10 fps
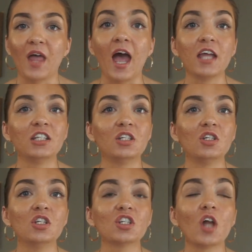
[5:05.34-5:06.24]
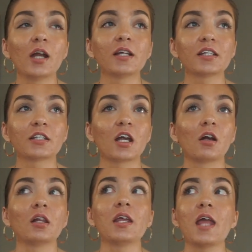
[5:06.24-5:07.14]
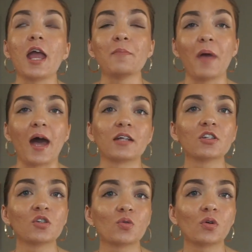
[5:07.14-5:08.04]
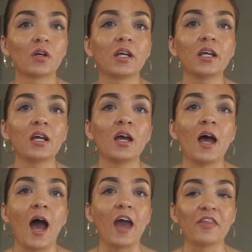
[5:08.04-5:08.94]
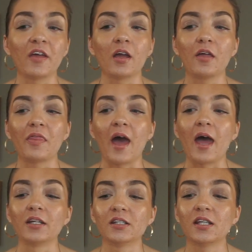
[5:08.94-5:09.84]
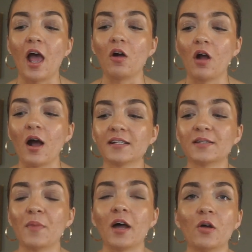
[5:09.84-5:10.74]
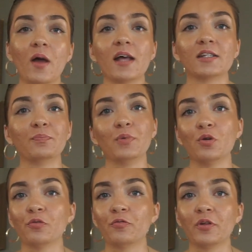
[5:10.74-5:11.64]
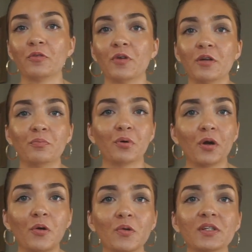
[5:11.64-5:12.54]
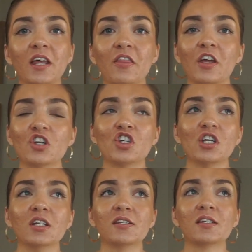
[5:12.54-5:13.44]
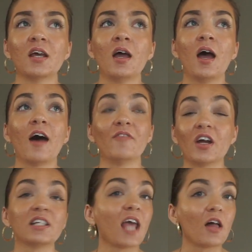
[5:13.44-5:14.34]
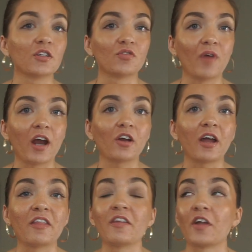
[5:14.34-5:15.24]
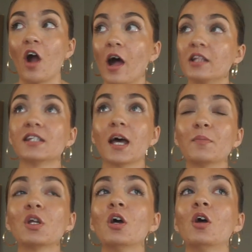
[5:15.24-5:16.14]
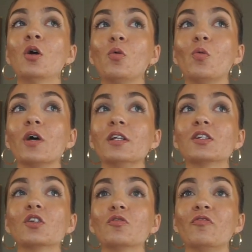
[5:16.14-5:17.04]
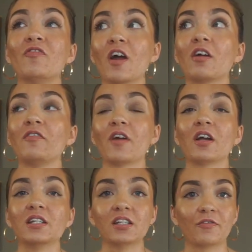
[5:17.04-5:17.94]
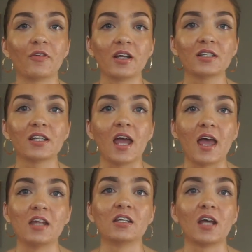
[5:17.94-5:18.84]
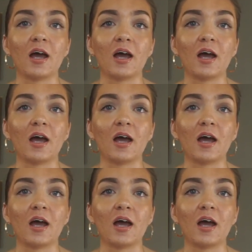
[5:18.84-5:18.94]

It's not necessarily a bad story. I think that Elle Cosimano has beautifully written prose. I think she's a very talented writer. I think the concept was very, very different and